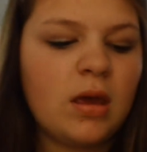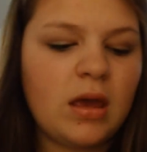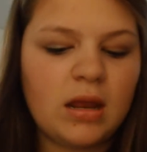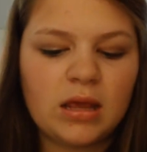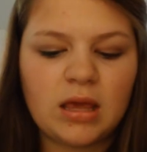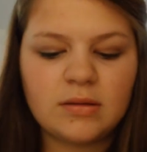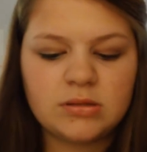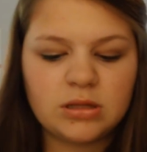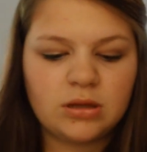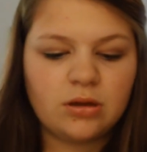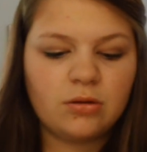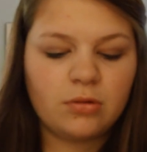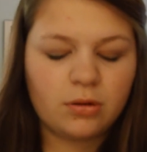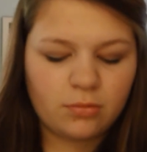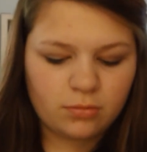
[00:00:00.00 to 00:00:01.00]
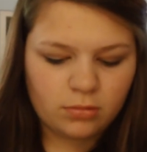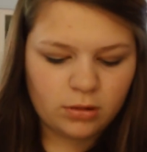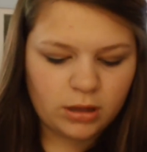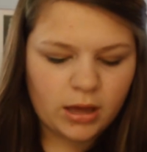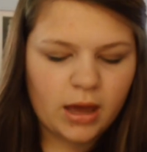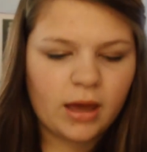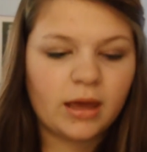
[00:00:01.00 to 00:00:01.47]
It gives
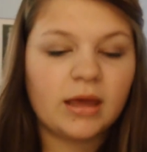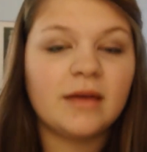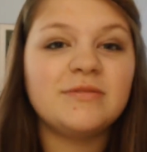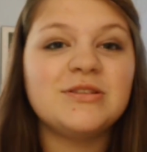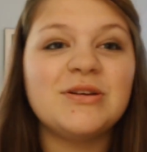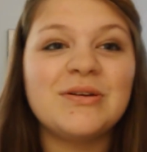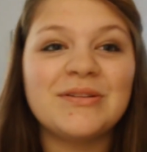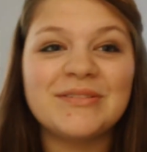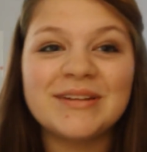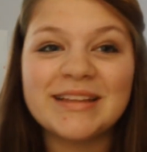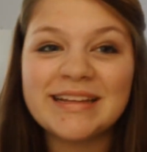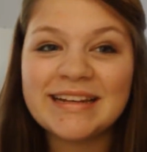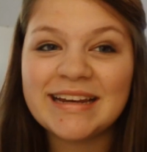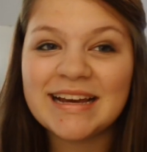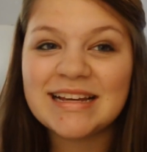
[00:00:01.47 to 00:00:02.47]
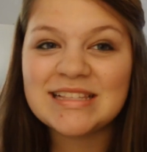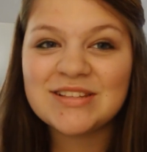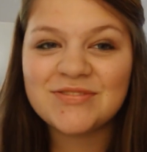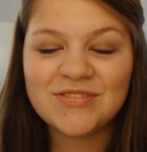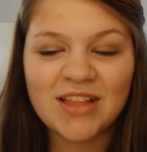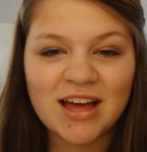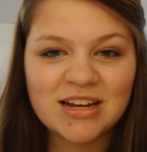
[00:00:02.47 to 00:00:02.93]
you a really nice
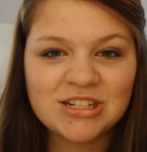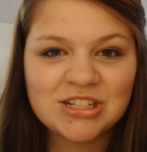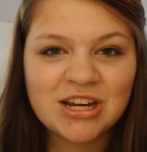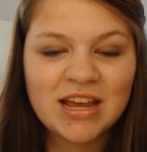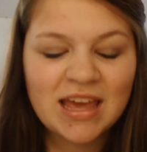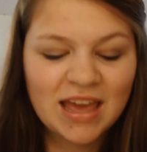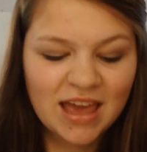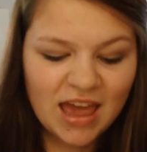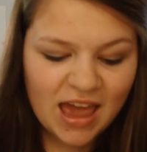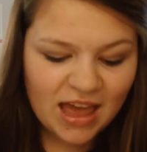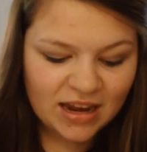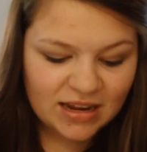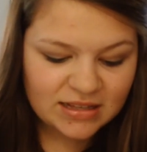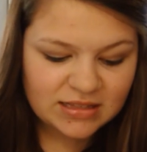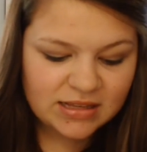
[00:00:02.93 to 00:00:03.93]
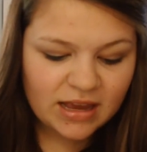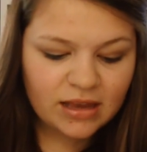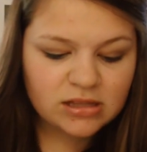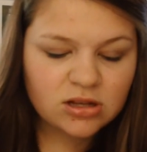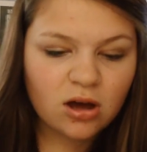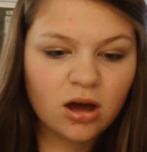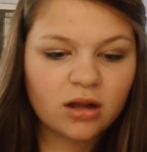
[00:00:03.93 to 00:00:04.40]
flush, and it
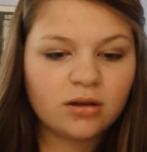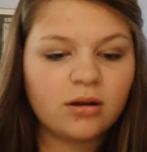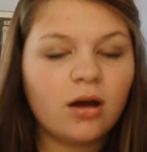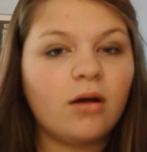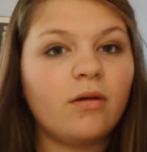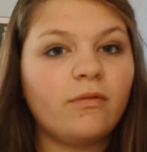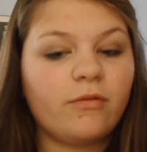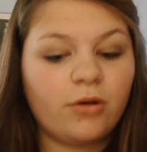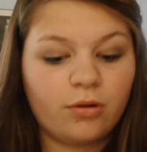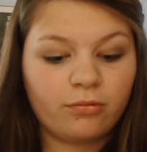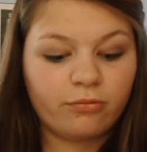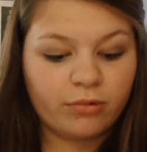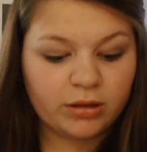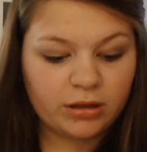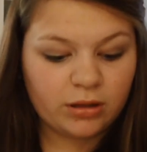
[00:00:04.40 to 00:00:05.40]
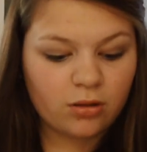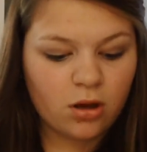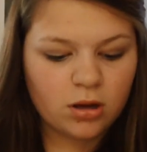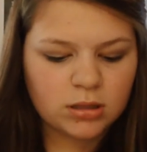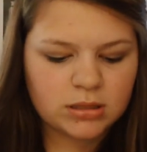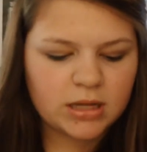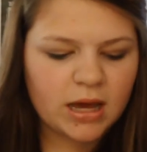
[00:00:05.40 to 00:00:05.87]
stays on for a really
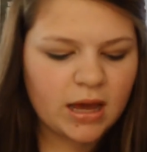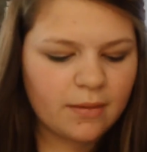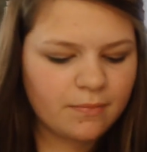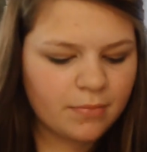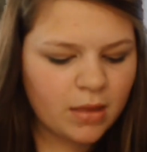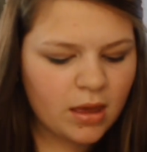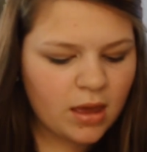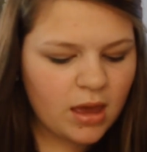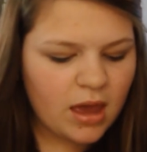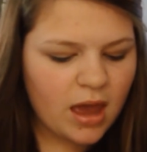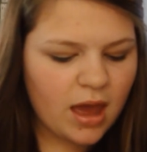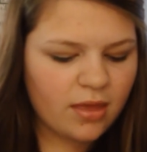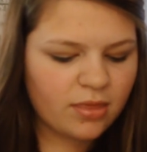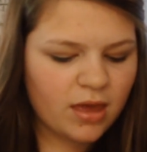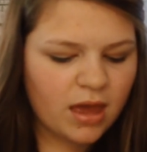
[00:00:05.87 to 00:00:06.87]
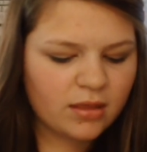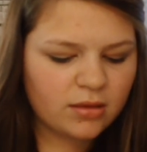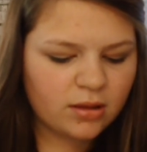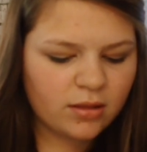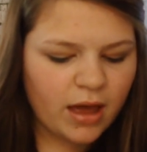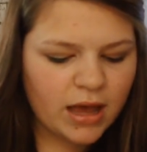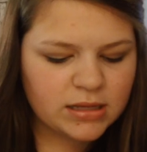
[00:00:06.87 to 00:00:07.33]
long time. And then
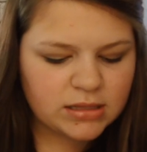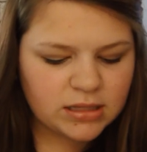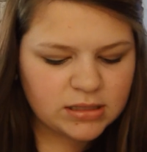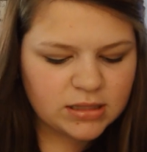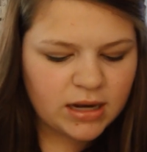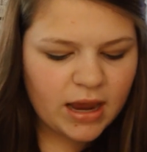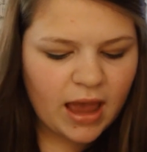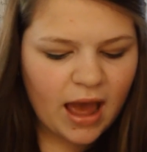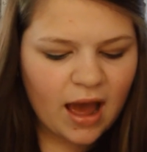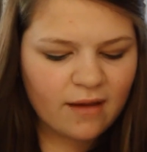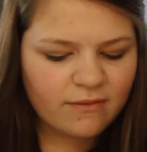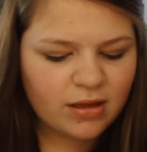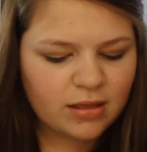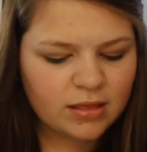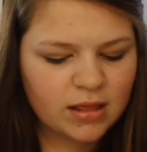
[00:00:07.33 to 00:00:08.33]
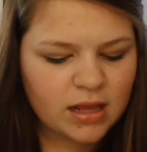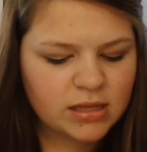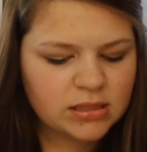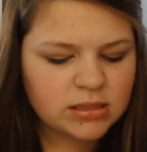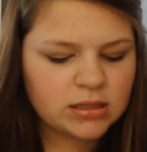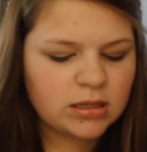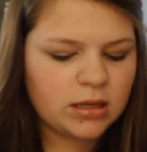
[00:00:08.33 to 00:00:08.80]
the last things that I have in
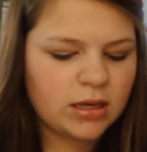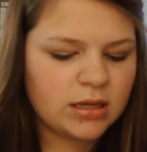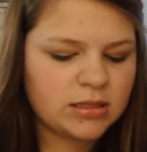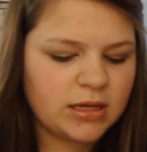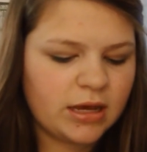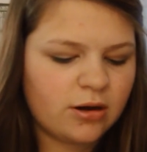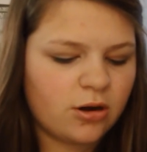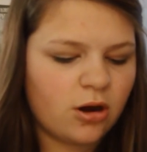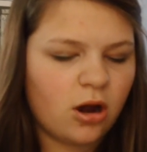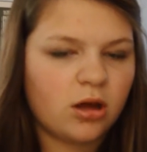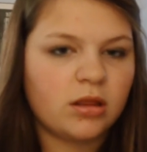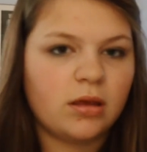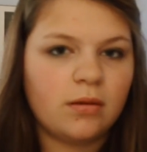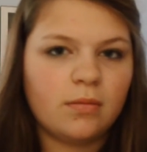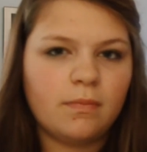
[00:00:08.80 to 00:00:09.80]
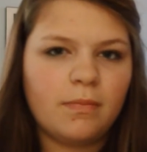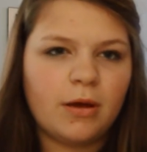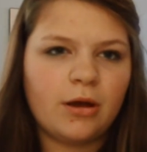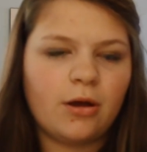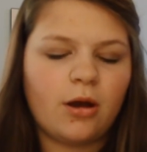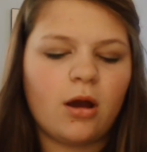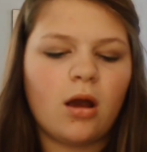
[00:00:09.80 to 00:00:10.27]
this container are the
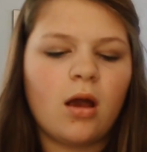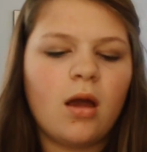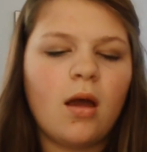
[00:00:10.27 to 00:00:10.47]
bigger